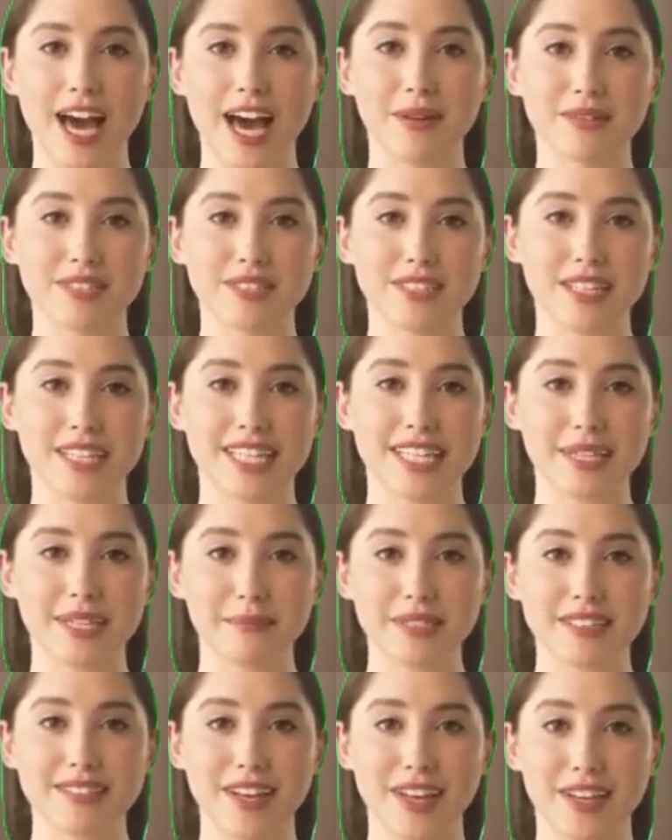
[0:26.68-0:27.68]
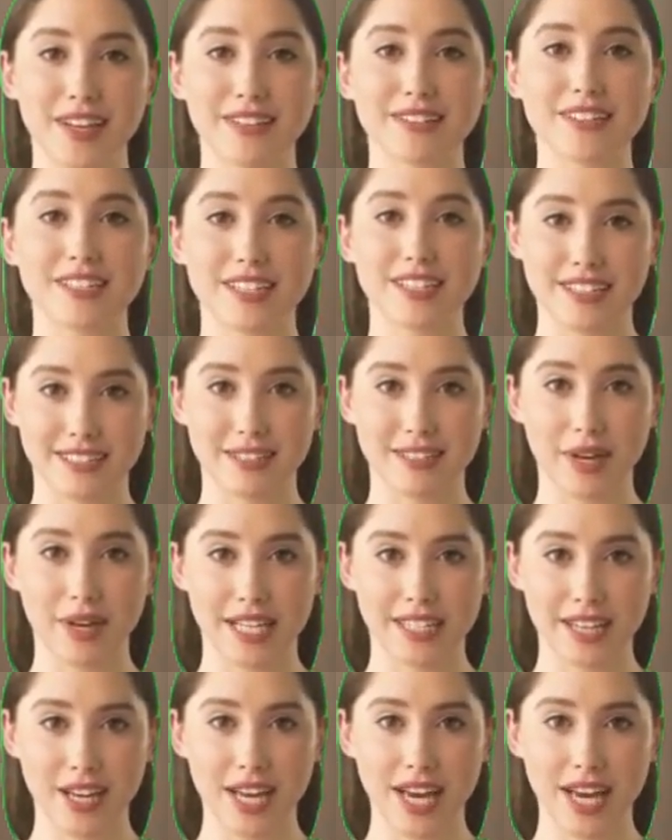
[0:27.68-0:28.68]
check-in, they reply so
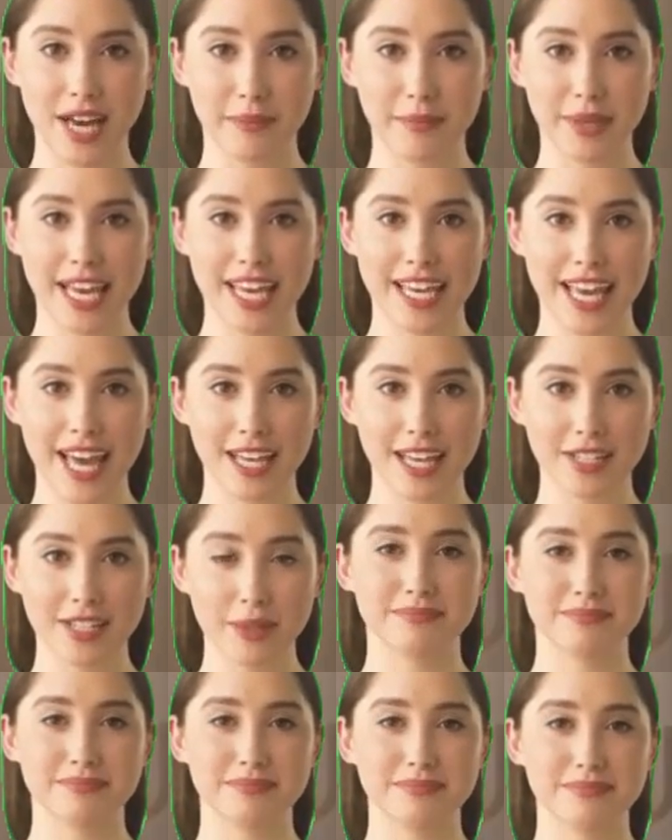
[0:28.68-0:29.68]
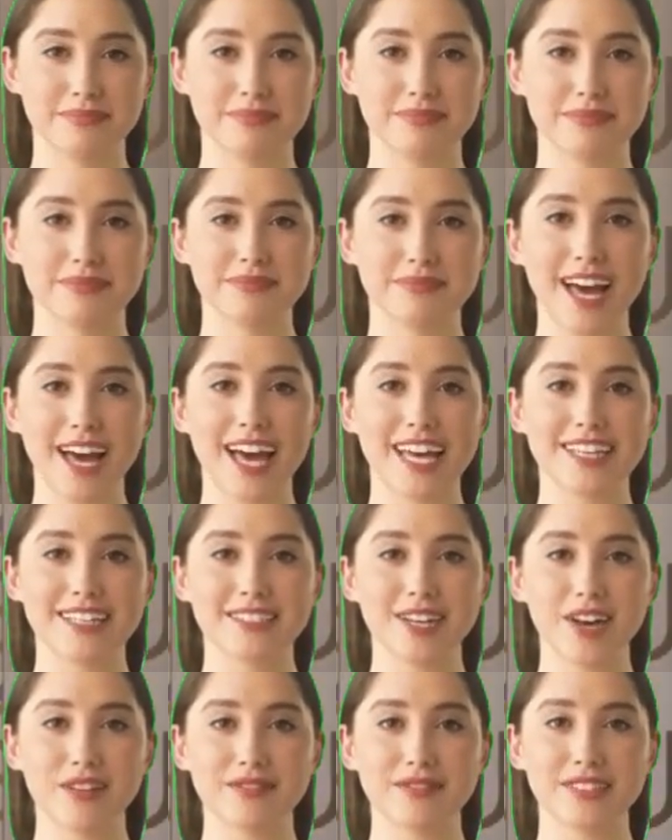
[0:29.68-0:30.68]
soon. You can find all
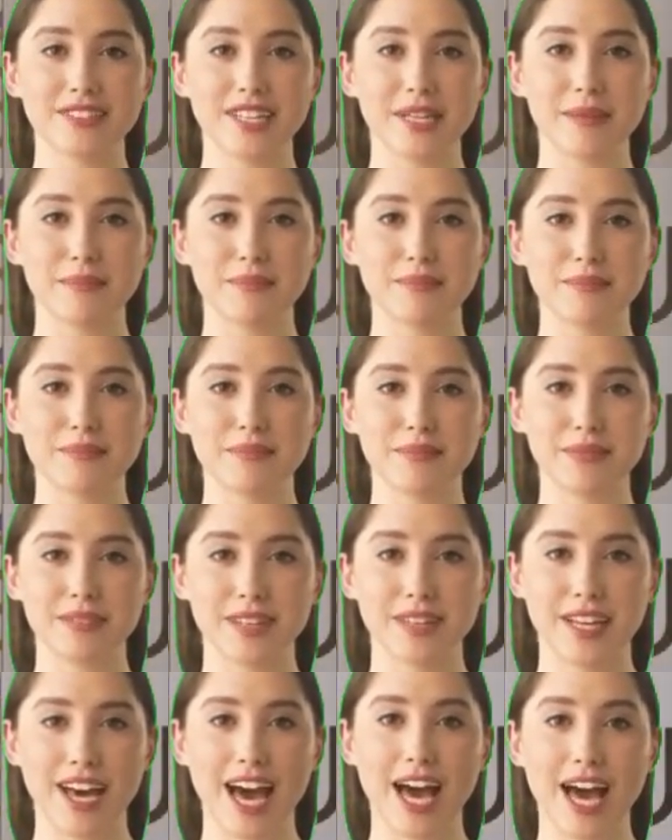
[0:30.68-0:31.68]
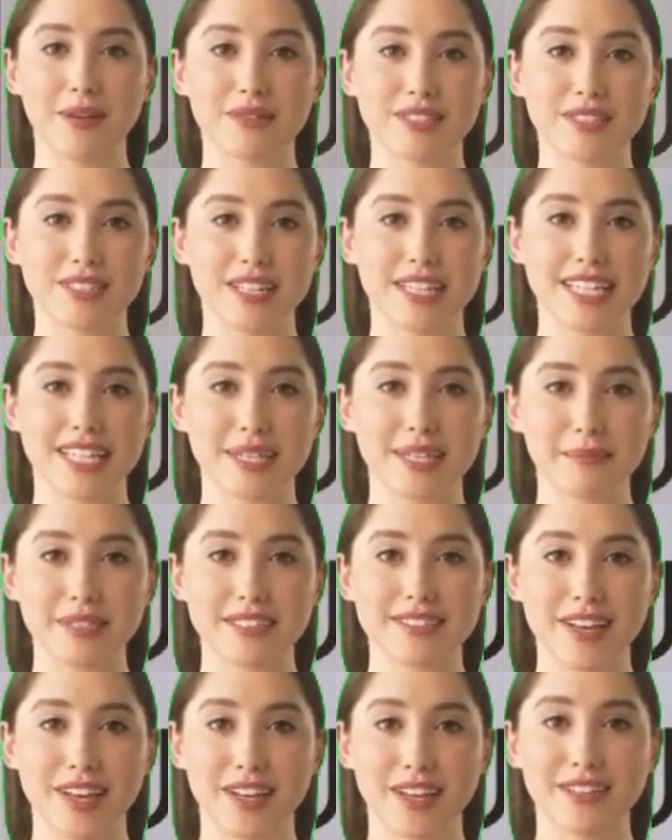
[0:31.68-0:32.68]
information you need, bus stop, bus
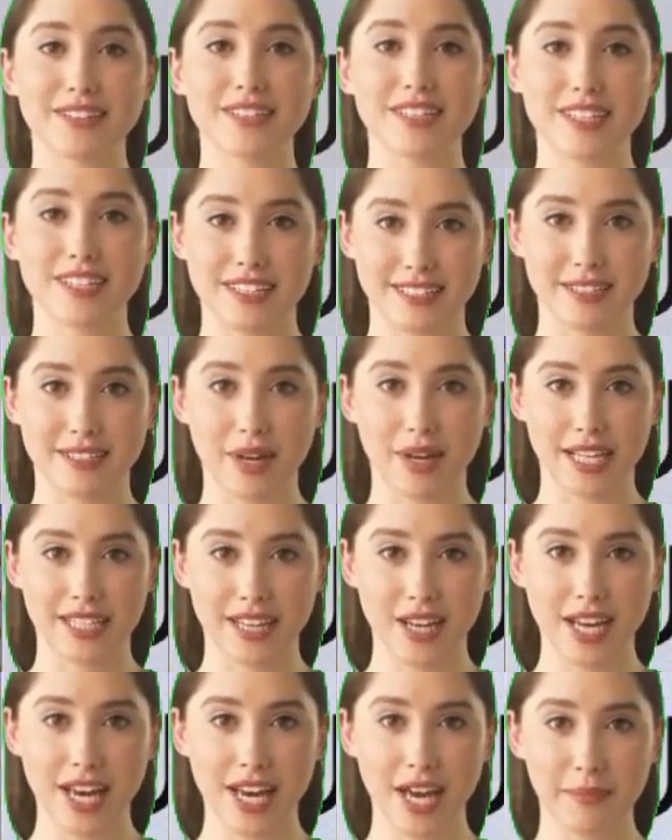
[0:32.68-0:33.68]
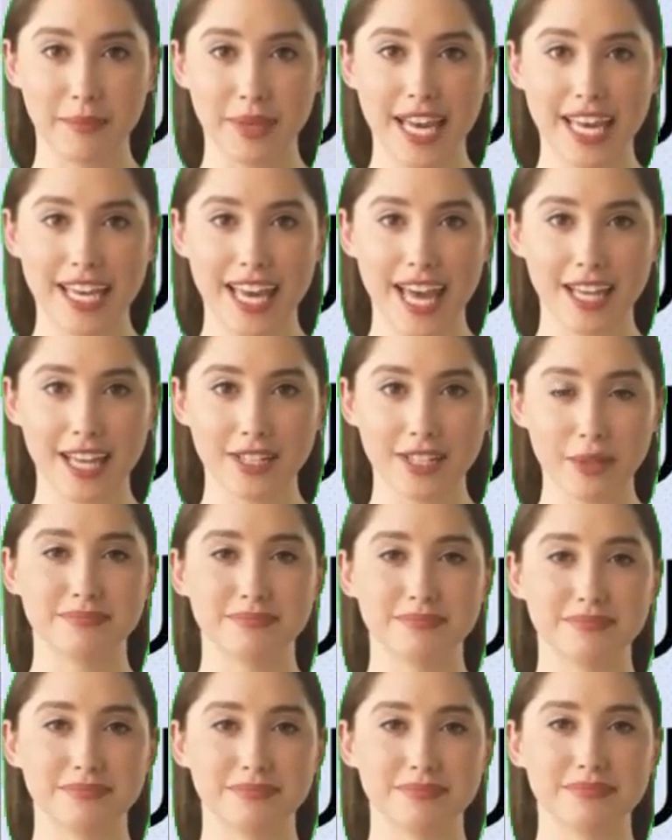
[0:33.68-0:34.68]
schedule, restaurant locations,
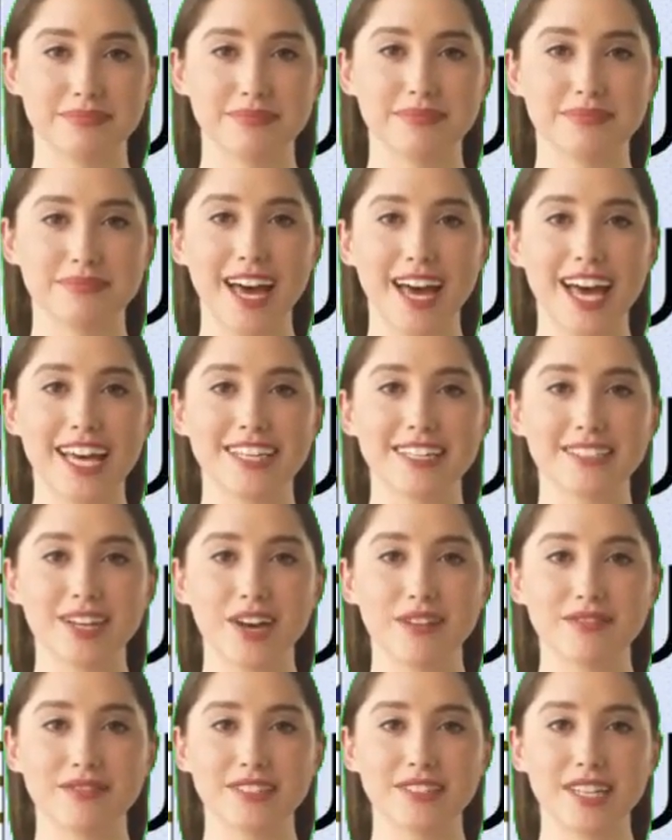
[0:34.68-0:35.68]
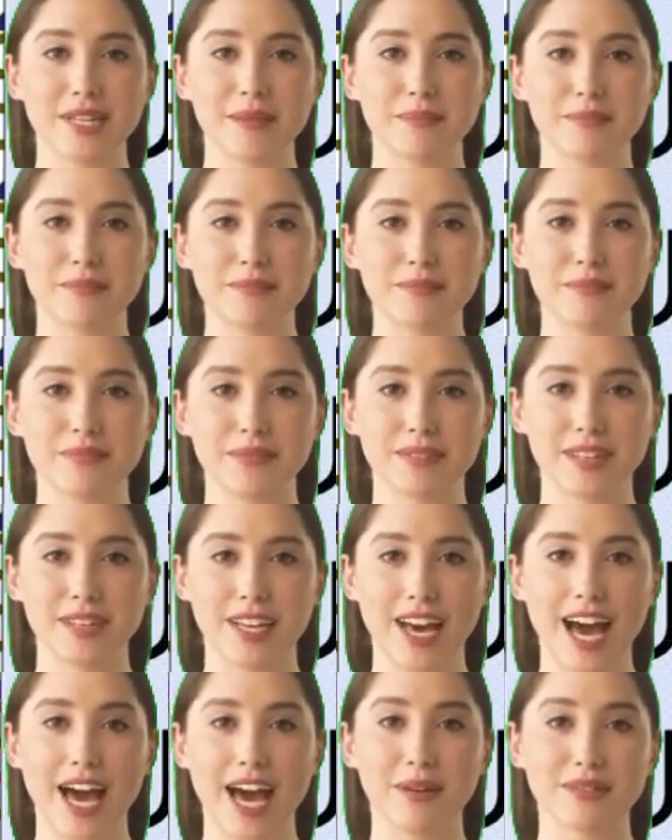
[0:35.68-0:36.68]
next to the reception counter. The
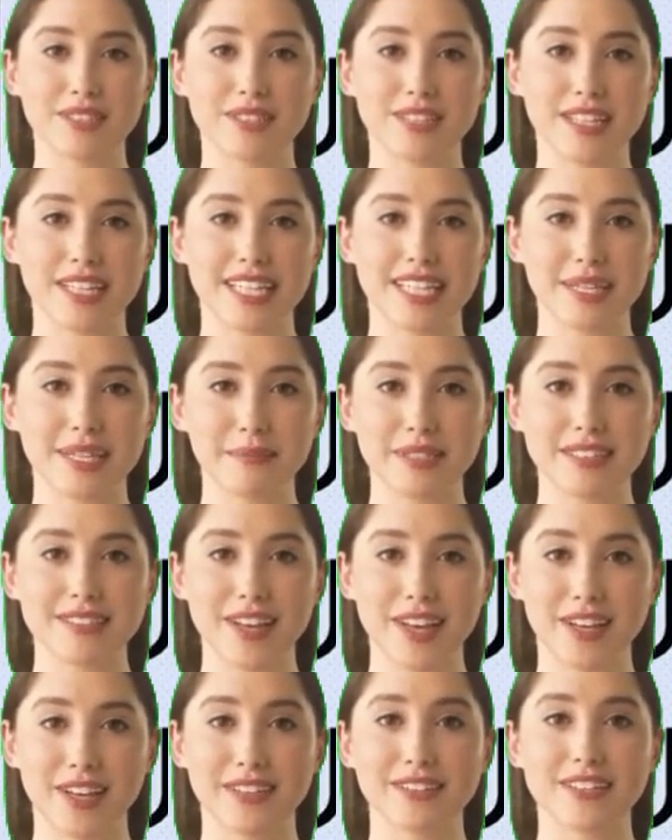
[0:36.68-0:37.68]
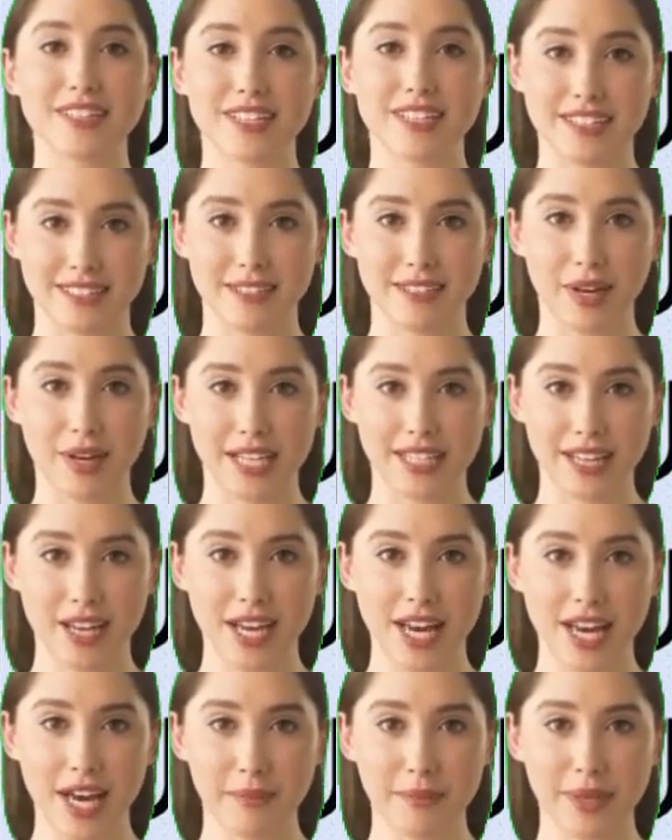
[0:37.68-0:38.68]
bus stop to Hirafu is very close to
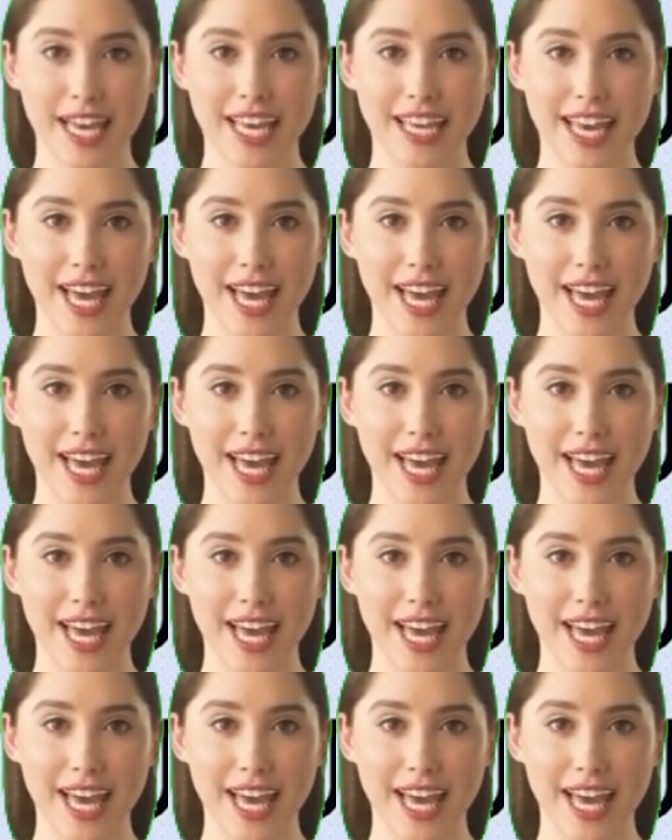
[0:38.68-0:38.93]
hotel.